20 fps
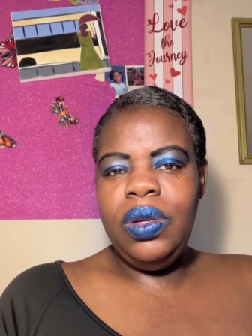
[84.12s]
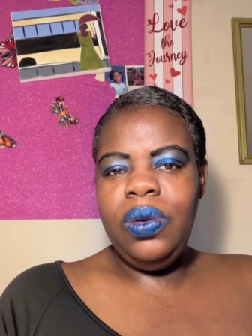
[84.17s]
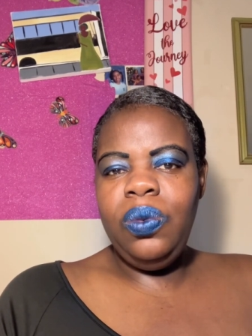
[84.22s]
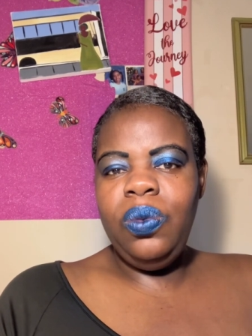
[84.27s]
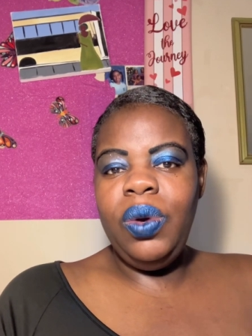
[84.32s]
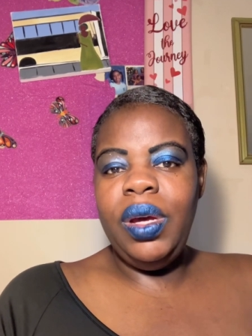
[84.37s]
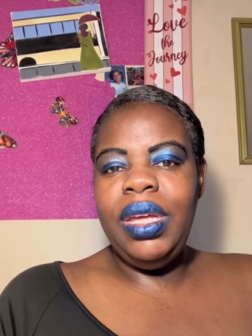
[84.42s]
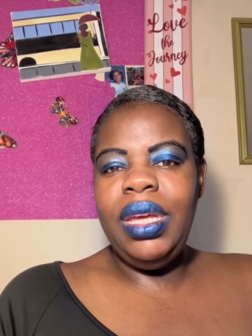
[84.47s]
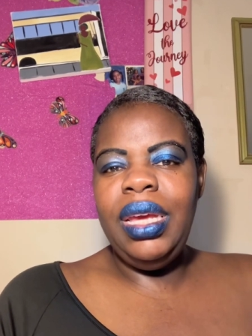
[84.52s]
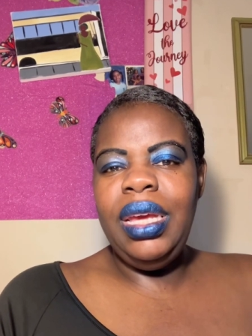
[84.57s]

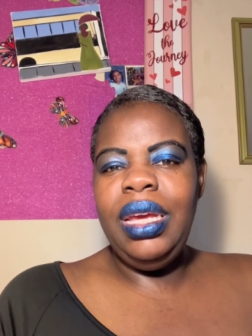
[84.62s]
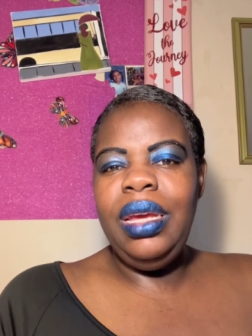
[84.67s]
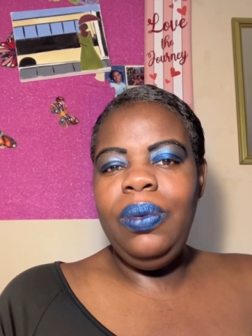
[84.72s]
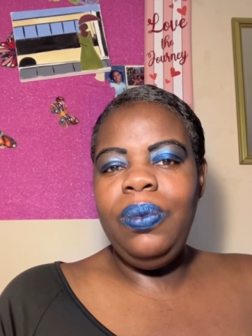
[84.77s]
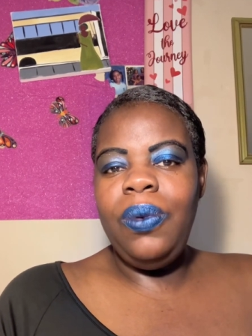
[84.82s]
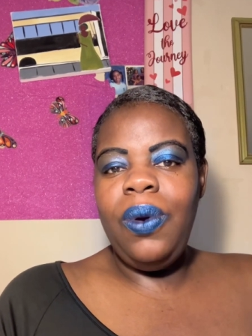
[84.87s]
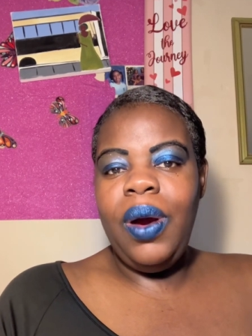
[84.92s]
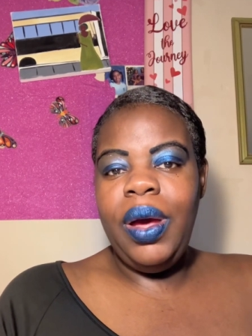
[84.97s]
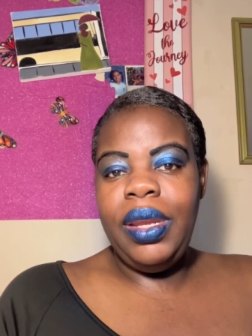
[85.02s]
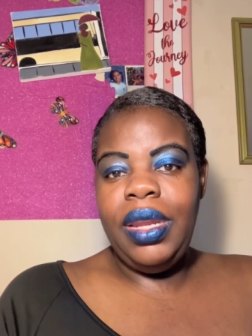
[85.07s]
what he
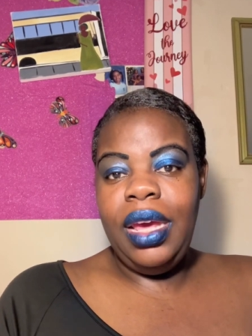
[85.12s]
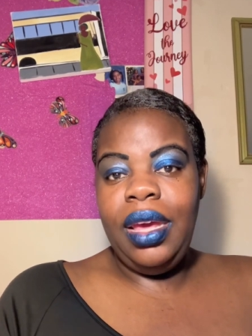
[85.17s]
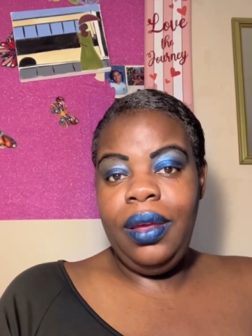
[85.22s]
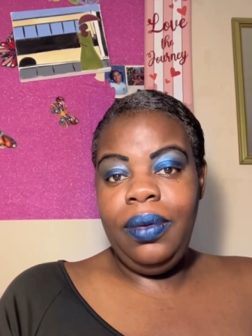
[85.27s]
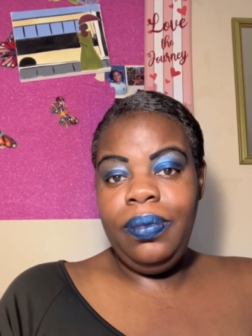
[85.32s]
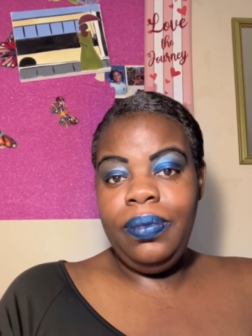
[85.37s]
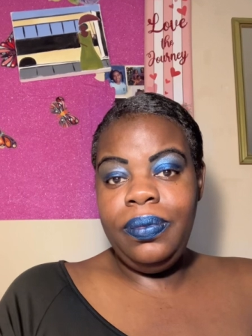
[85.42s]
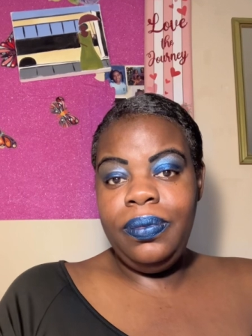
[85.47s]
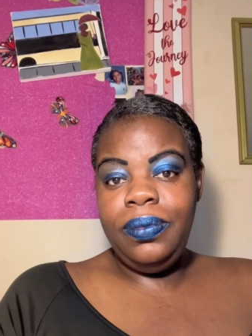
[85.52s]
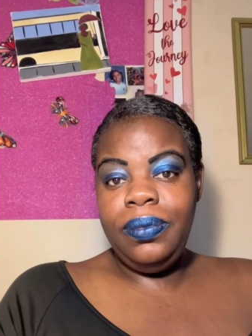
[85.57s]
wanted.
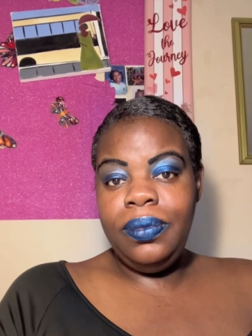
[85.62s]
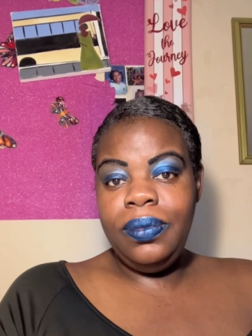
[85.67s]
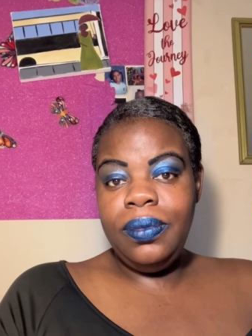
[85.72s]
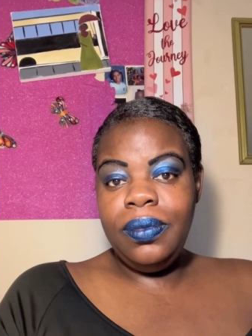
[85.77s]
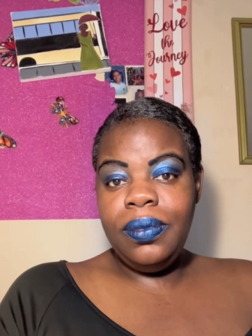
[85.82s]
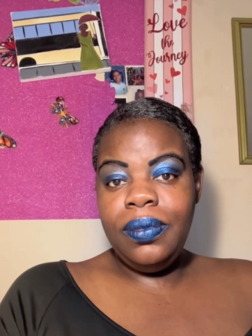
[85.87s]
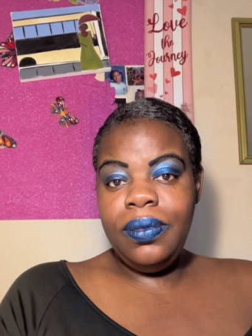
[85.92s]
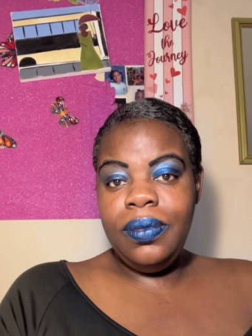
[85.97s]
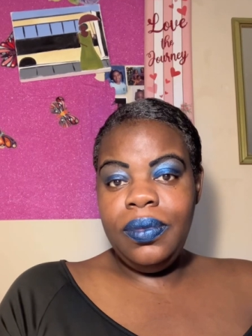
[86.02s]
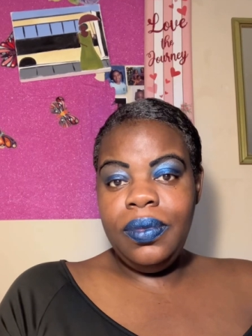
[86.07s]

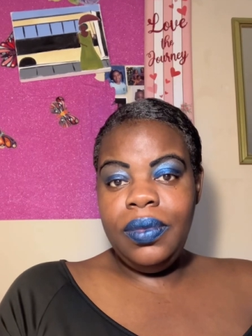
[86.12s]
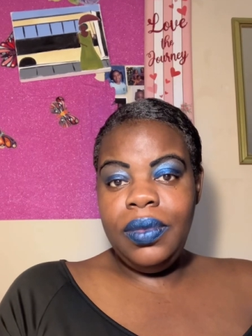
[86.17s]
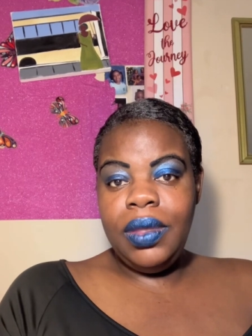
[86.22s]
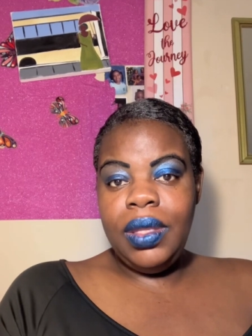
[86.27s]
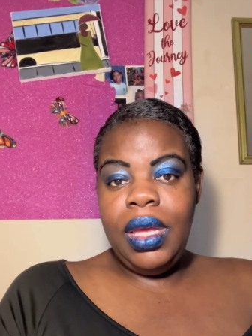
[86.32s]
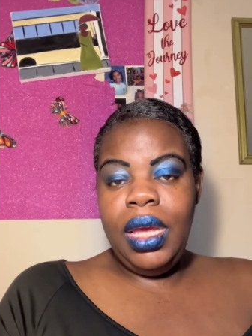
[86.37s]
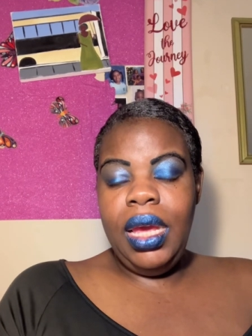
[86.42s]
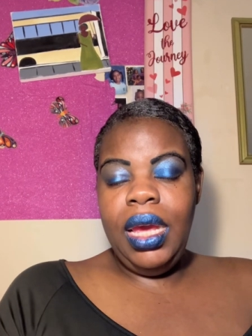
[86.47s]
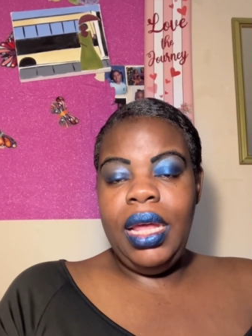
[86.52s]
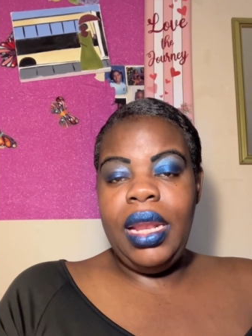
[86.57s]

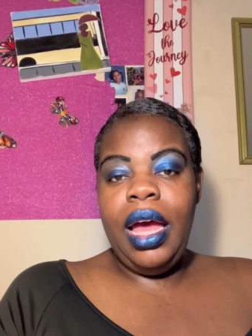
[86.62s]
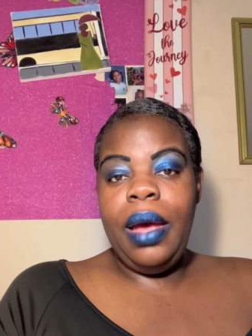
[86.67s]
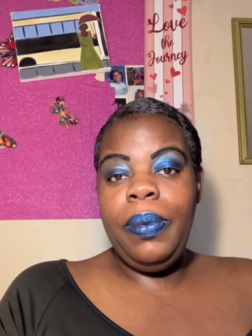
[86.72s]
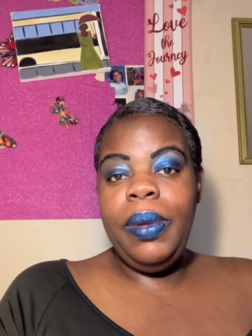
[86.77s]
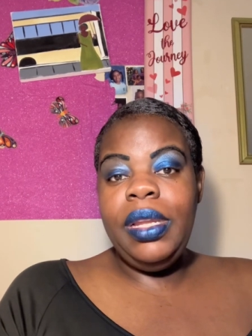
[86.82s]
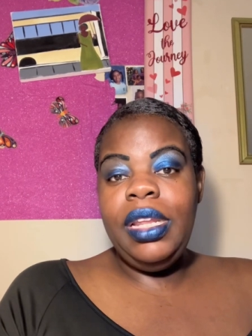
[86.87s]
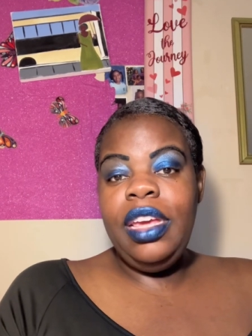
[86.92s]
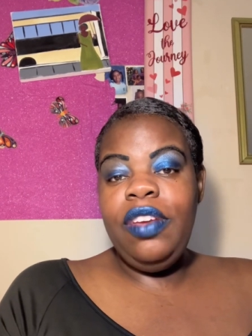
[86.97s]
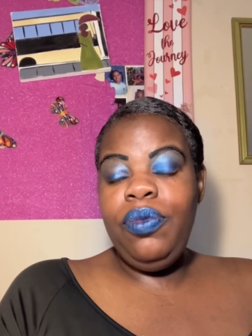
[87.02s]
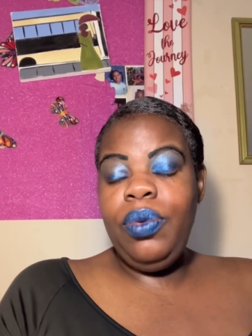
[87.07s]
And I
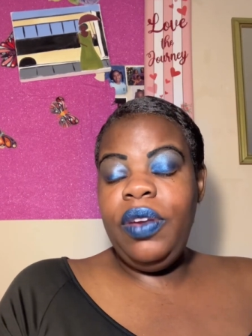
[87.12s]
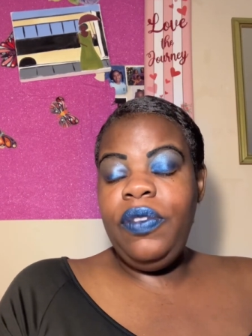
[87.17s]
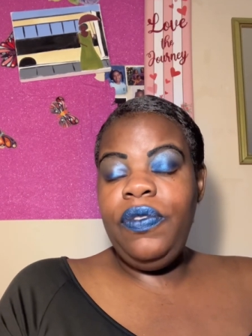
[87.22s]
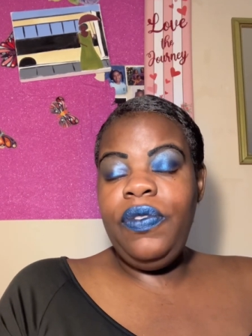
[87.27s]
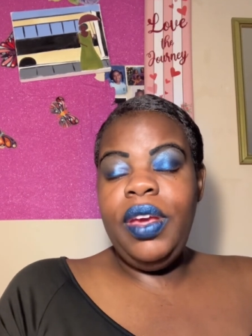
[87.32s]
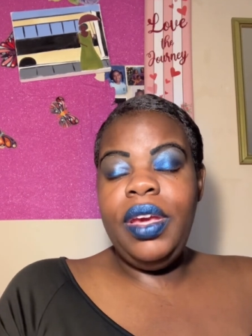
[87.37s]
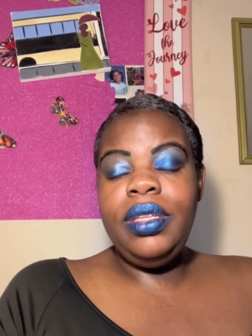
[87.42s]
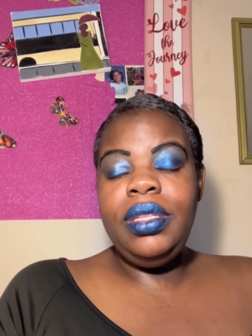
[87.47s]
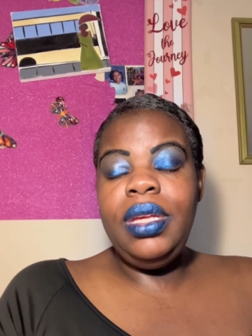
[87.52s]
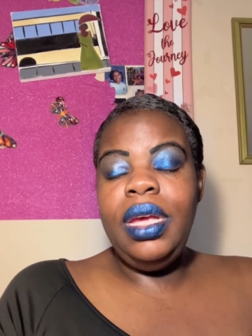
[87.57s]
believe when
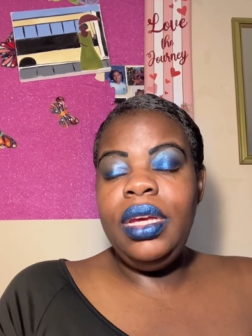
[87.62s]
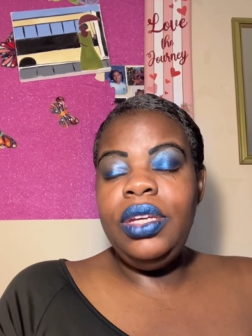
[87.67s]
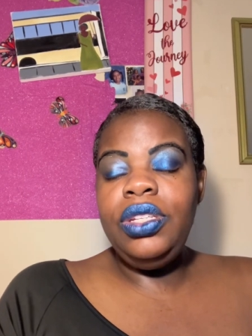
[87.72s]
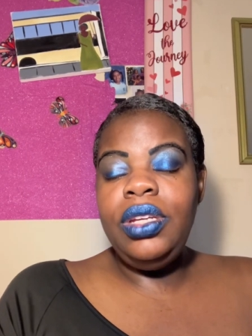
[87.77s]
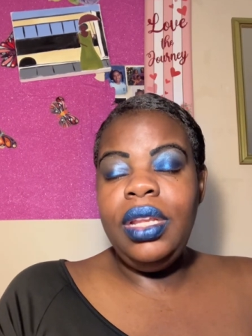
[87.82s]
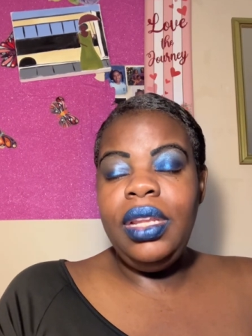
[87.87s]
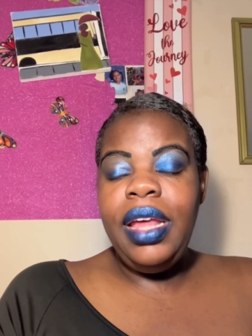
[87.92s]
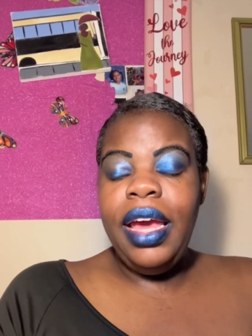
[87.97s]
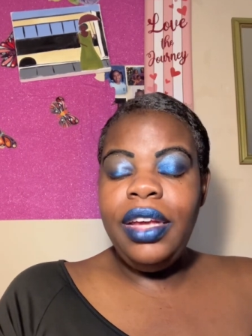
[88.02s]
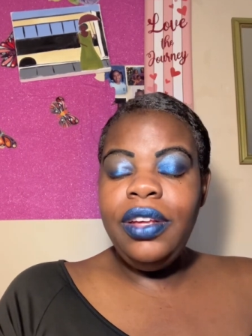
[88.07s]

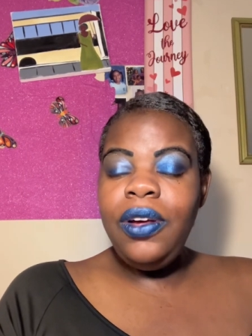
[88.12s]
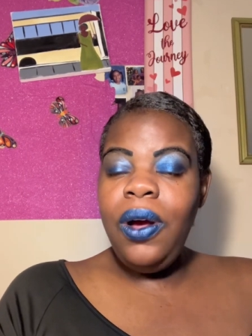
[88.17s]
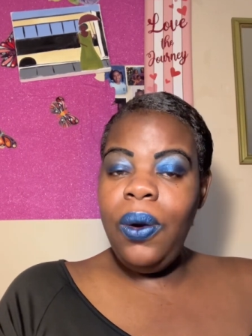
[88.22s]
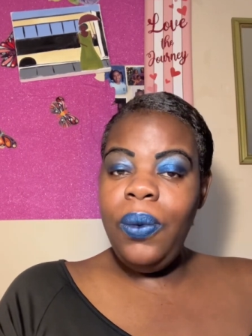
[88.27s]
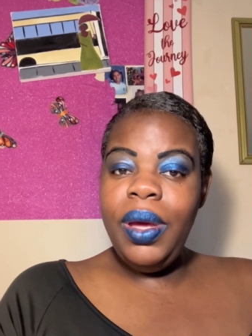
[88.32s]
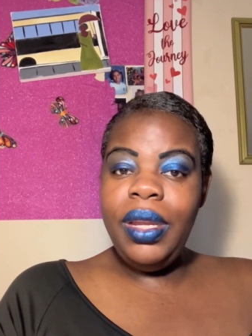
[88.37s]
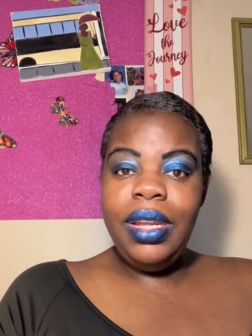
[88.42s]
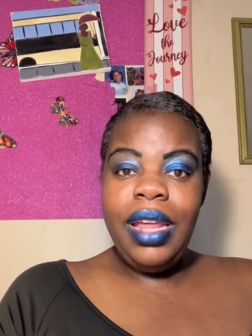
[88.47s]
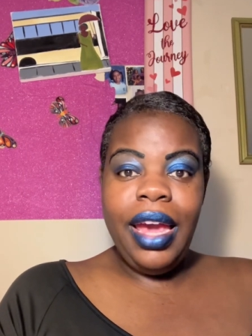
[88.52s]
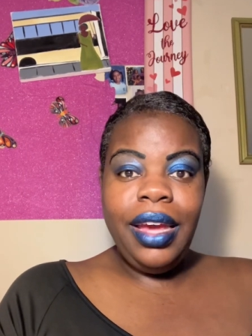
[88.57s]
Fantasia let
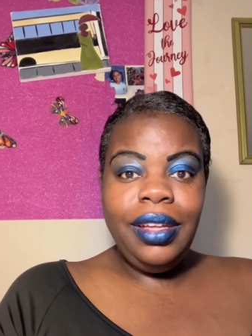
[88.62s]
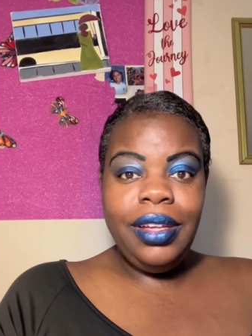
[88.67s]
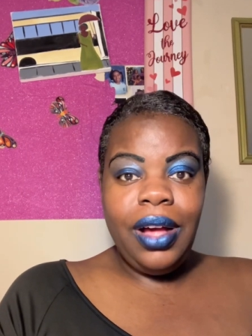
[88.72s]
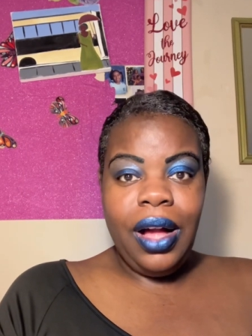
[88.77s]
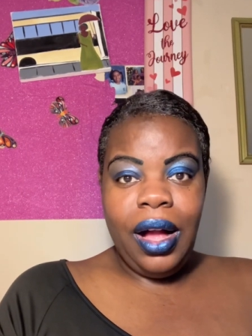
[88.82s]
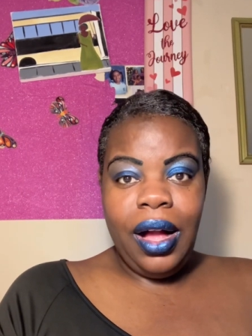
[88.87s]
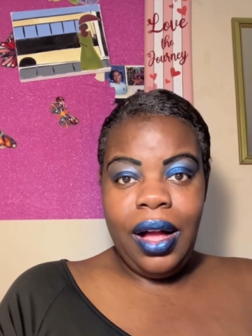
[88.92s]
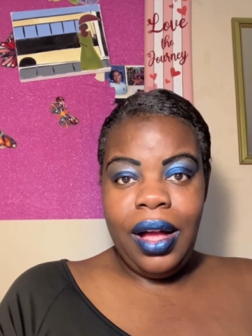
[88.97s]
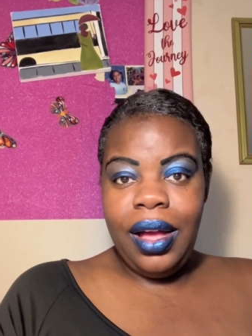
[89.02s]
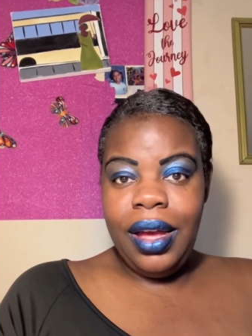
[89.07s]
go and let
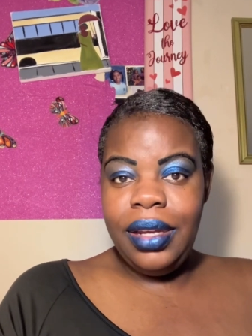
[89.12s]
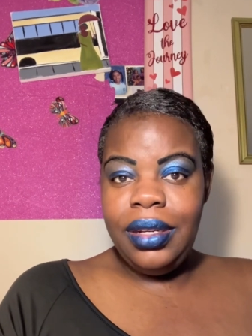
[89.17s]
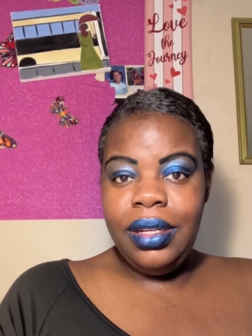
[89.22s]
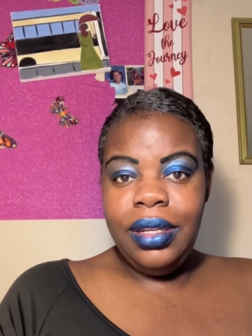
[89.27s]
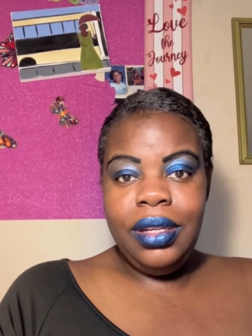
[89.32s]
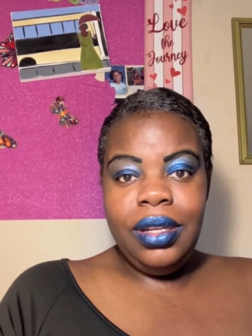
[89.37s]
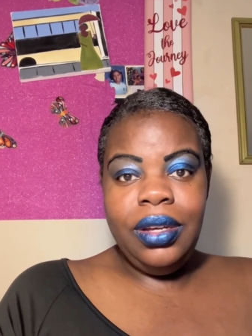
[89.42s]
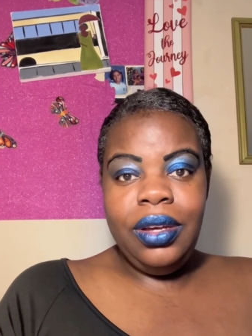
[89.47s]
God,